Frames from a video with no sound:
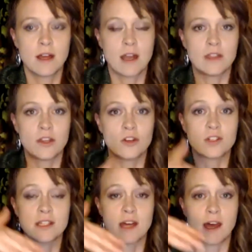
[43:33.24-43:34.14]
And then
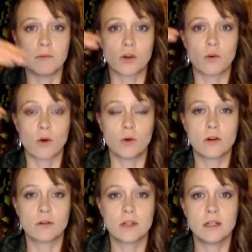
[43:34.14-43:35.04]
there's a time to grow
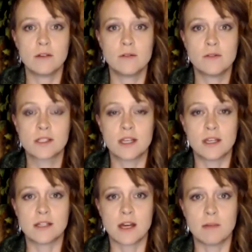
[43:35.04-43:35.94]
your leaves, and
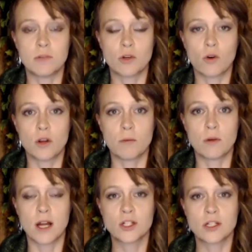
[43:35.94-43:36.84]
a time to grow your
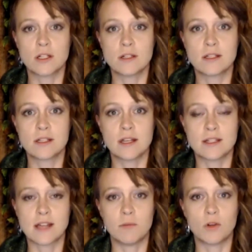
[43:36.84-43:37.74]
branches, and a
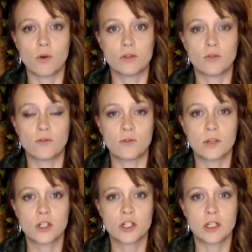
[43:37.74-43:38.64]
time to go into
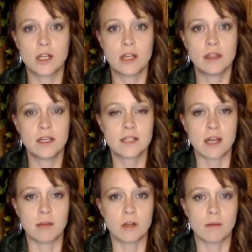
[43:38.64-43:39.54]
fruition, and then a
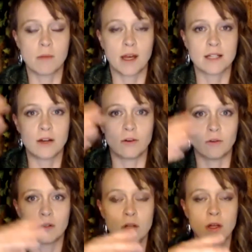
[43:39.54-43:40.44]
time to come back
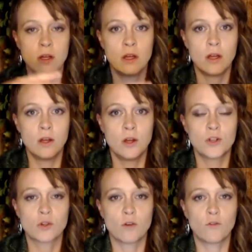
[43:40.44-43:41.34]
down.
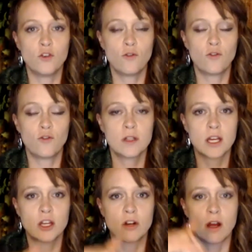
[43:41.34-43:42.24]
So if you feel
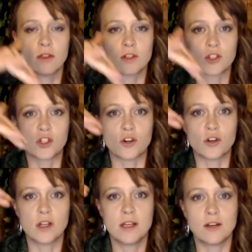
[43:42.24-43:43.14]
like you're on this
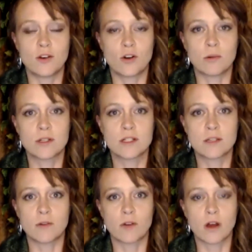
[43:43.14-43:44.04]
journey in
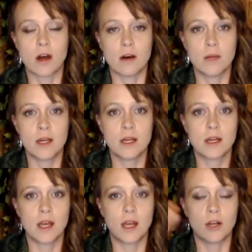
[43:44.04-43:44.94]
herbalism of
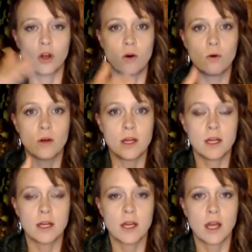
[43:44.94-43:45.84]
coming and
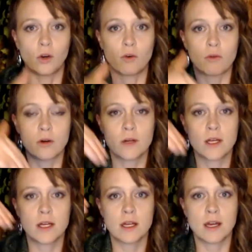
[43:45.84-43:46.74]
going and
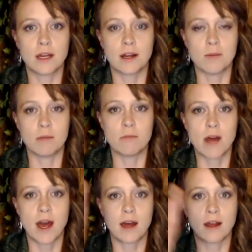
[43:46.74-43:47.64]
growing and coming
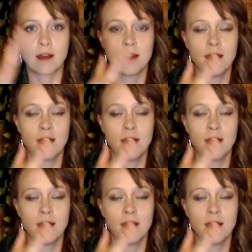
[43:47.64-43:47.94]
back,